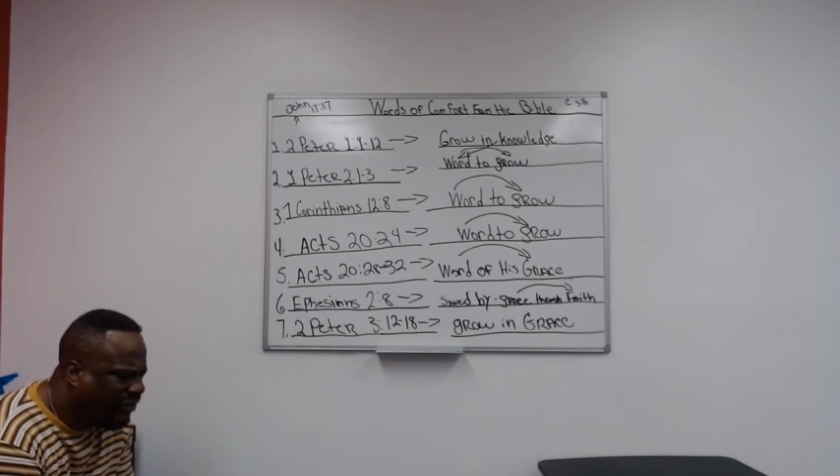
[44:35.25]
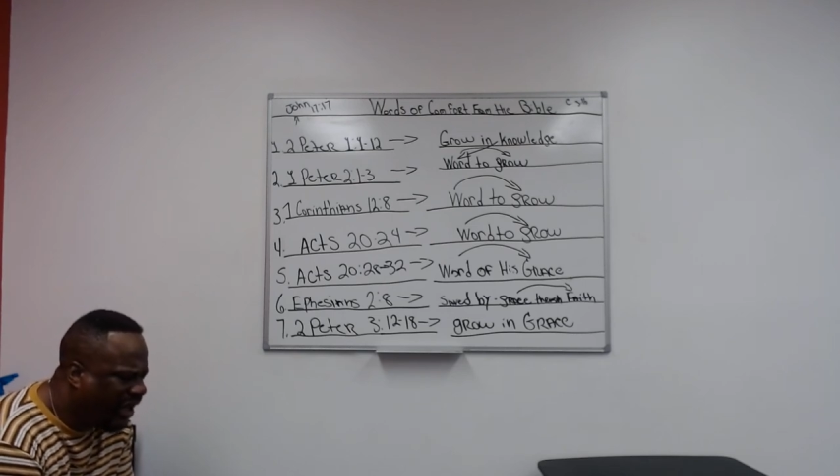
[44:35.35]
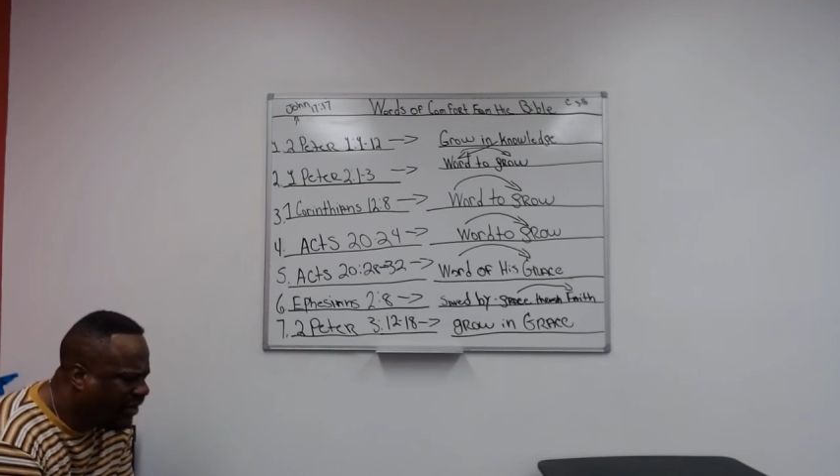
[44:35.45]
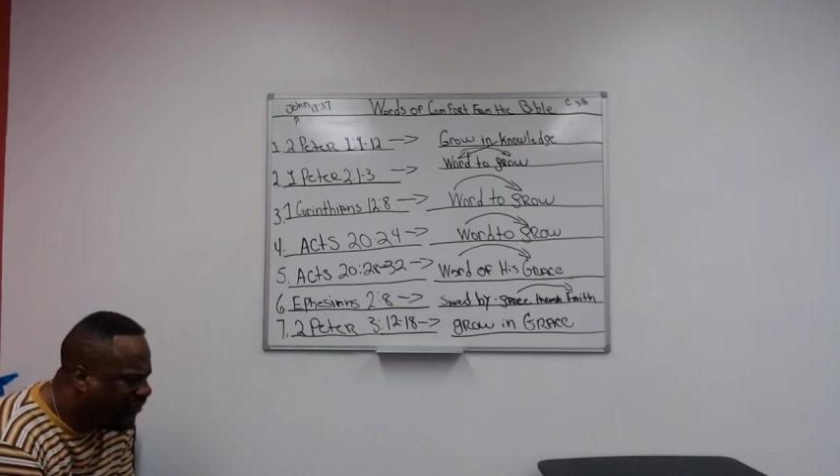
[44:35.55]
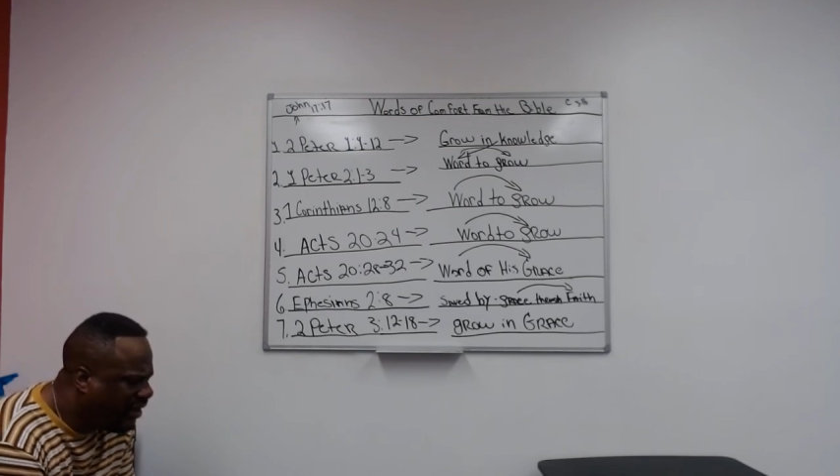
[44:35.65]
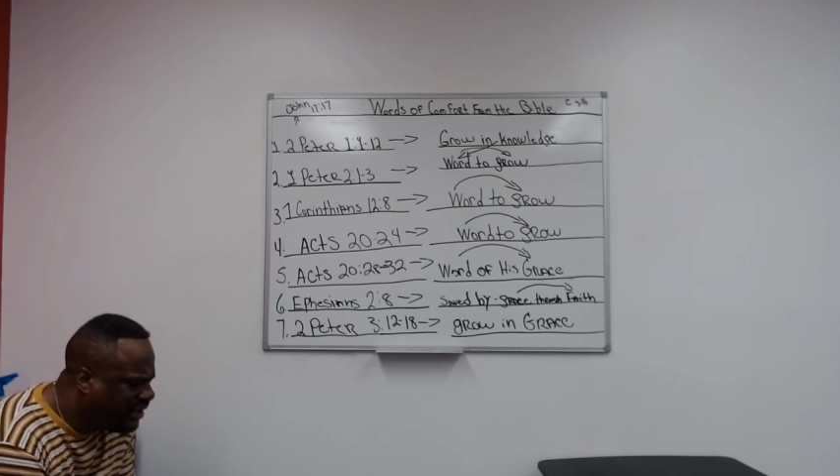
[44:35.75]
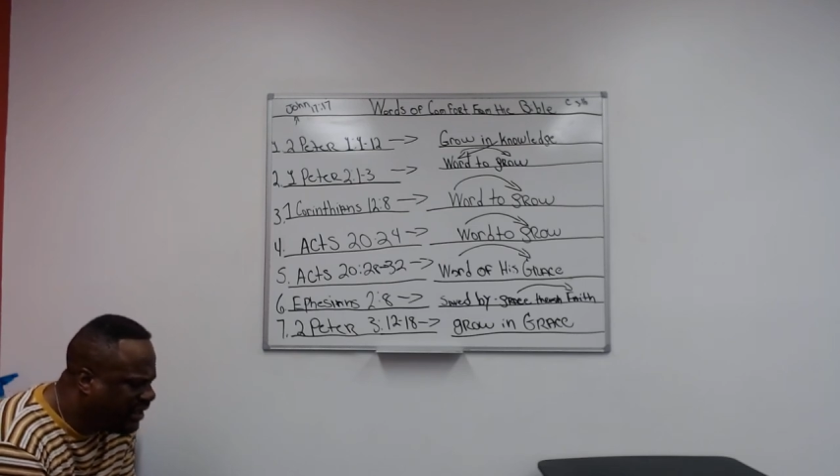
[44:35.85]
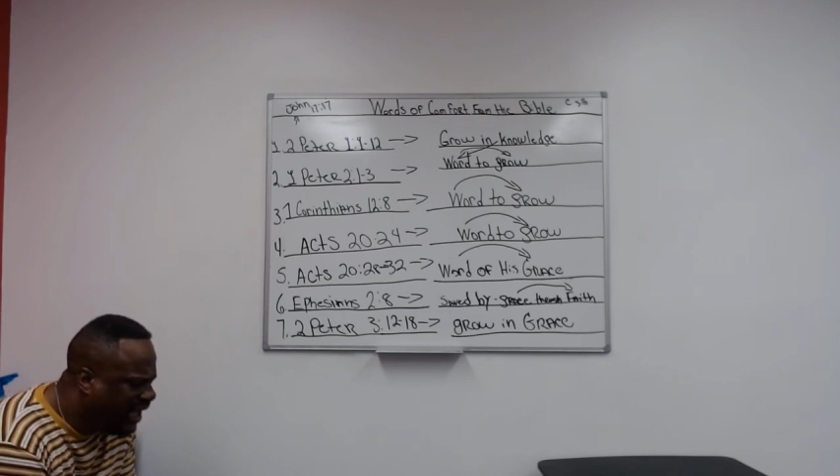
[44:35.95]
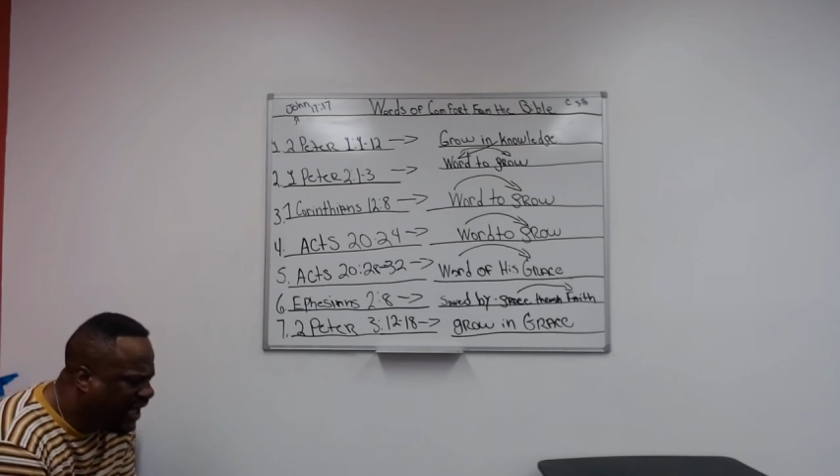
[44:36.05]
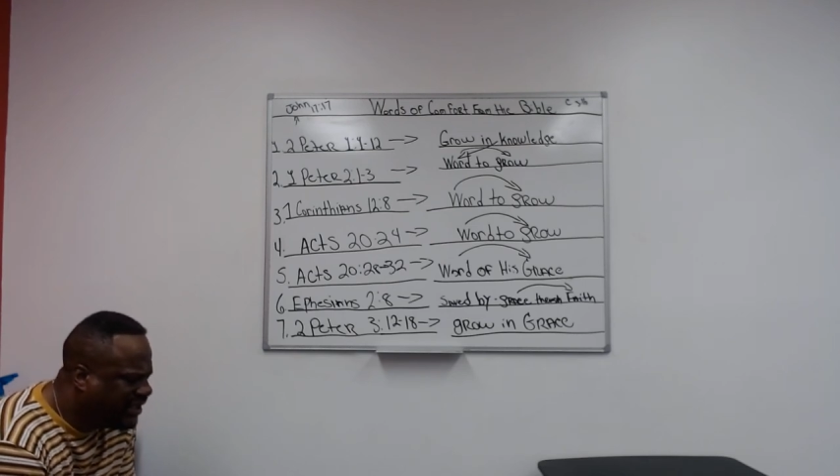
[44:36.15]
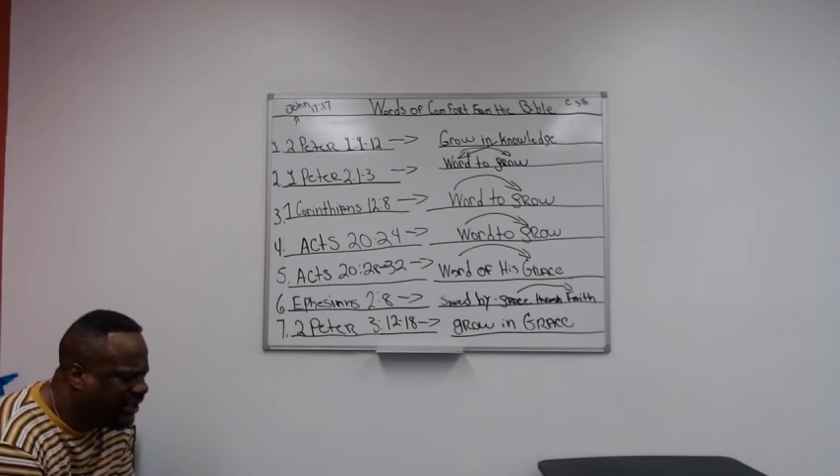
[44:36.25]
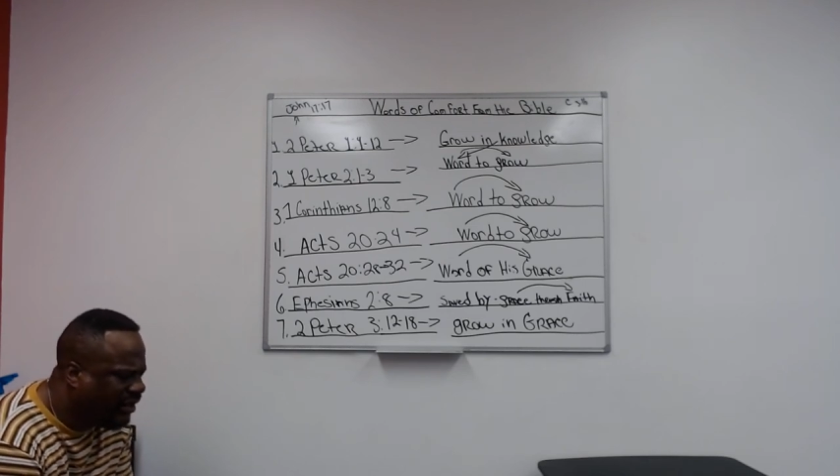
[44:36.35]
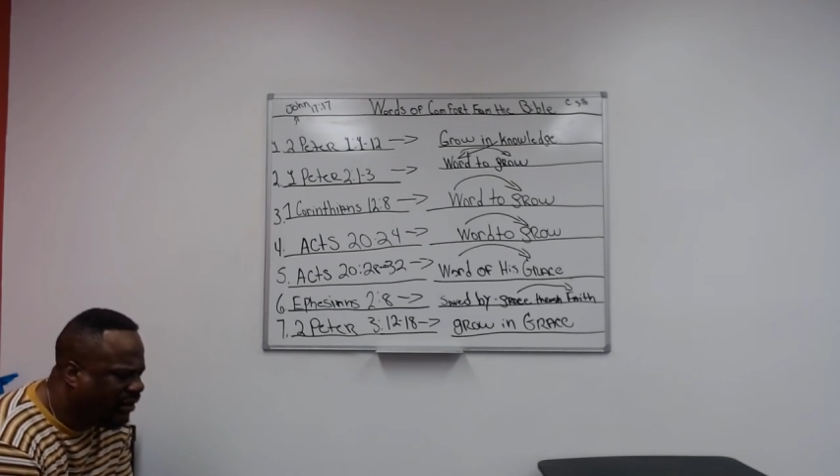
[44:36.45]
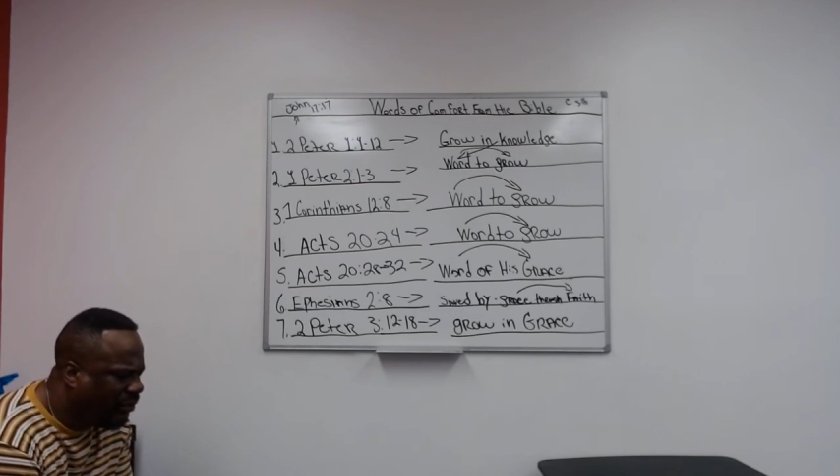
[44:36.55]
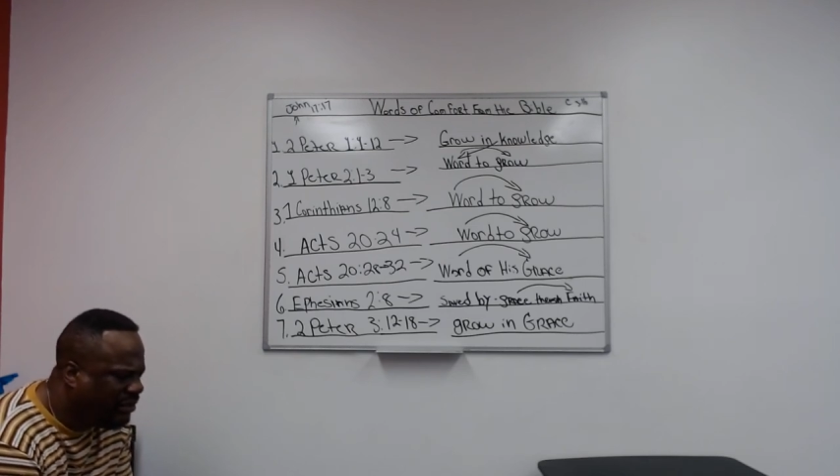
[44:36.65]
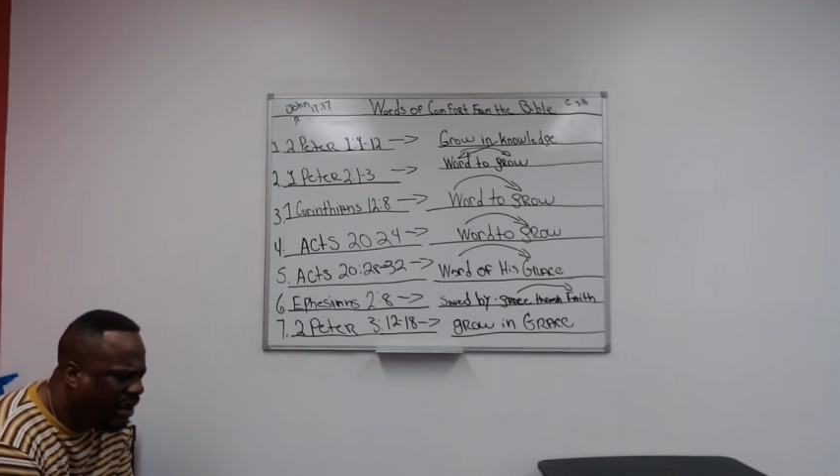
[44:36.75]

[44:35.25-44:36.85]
We thank you for this lesson, dear Lord. We,